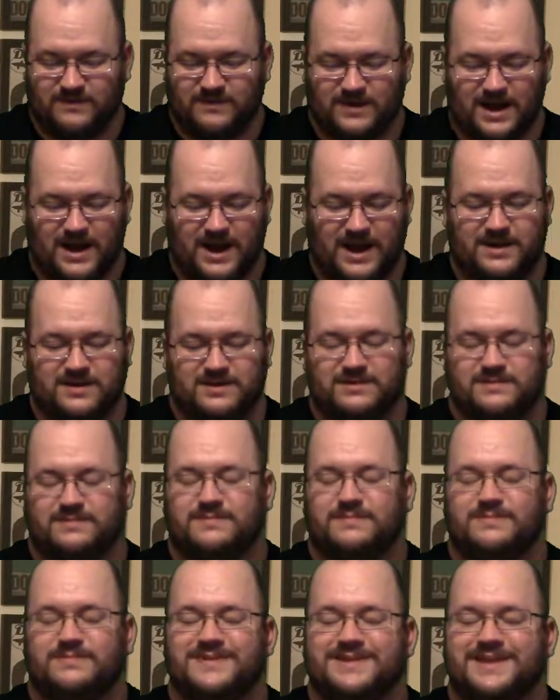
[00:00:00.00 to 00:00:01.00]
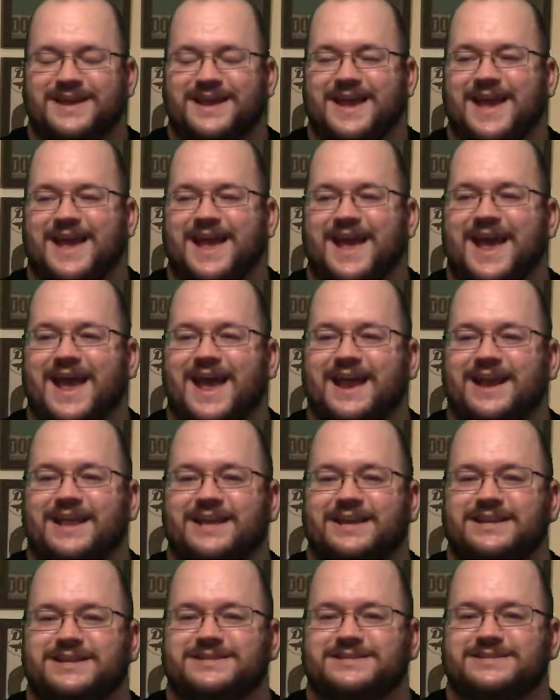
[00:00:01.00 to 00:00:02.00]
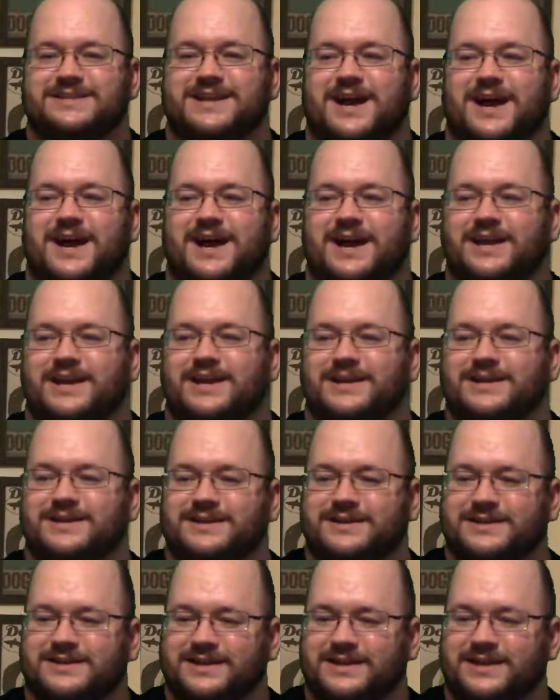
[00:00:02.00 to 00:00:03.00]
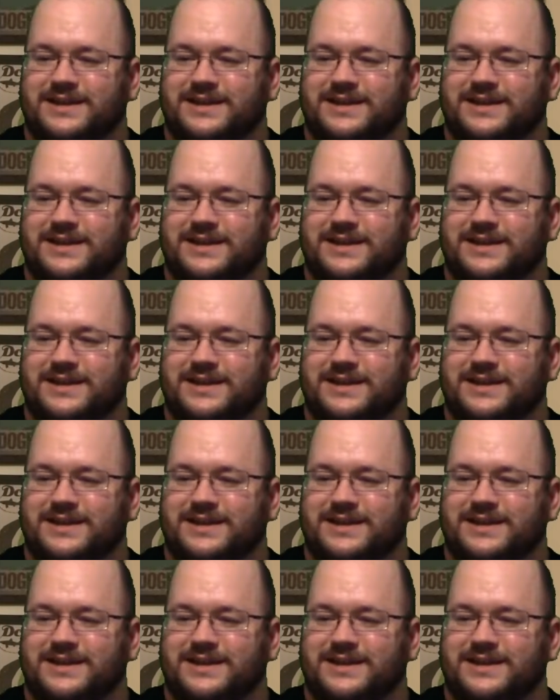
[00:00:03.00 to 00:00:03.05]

And he just kind of